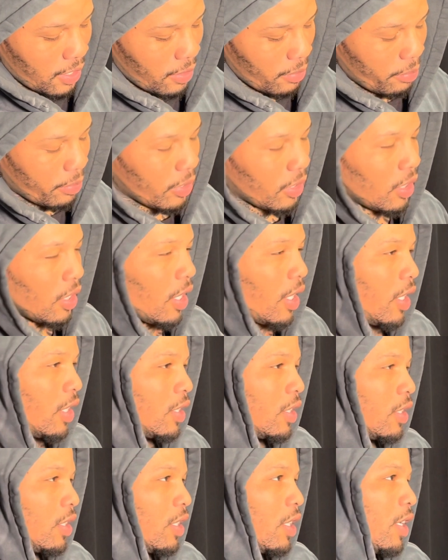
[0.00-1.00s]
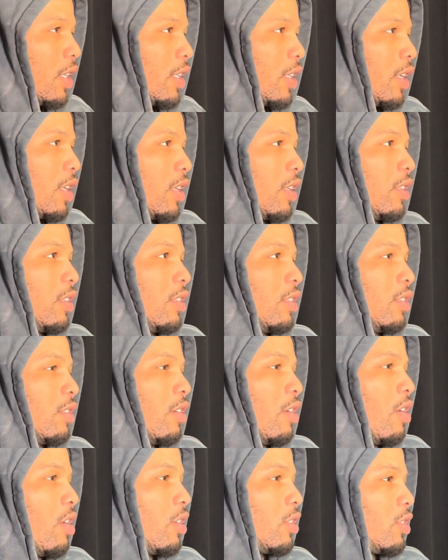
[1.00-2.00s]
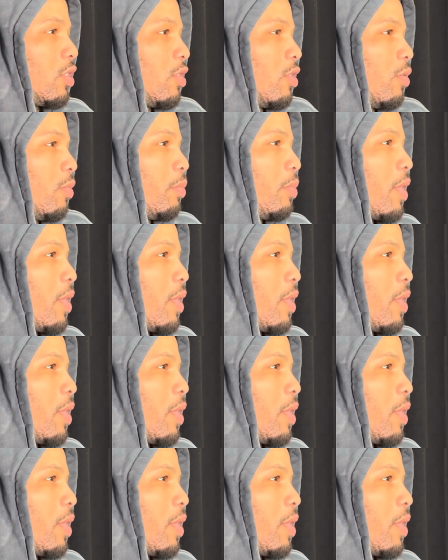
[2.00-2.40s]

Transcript: be lazy and then also